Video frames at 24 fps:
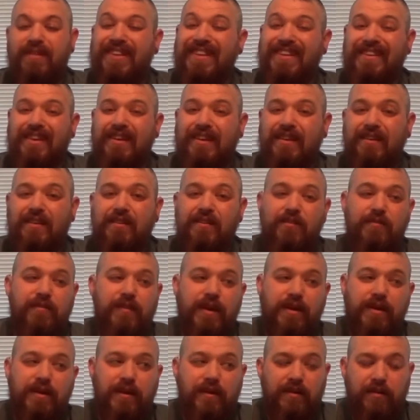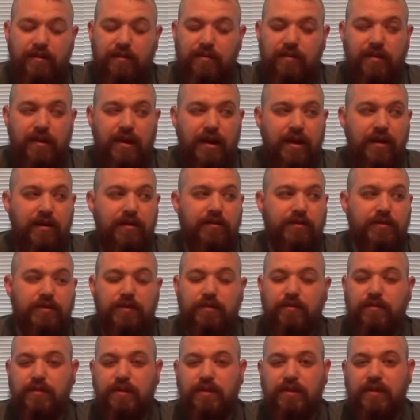Then again, you may not know how to
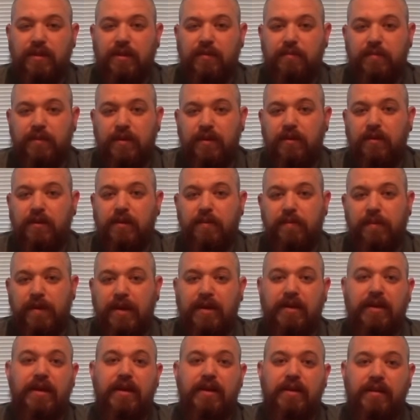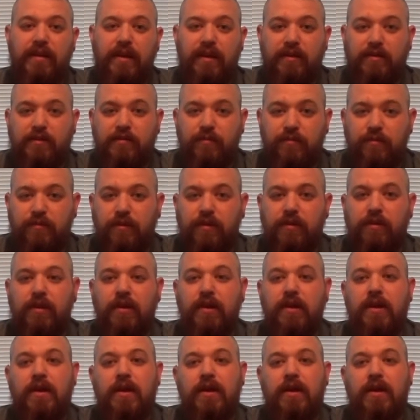use anything beyond a Band-Aid and Neosporin,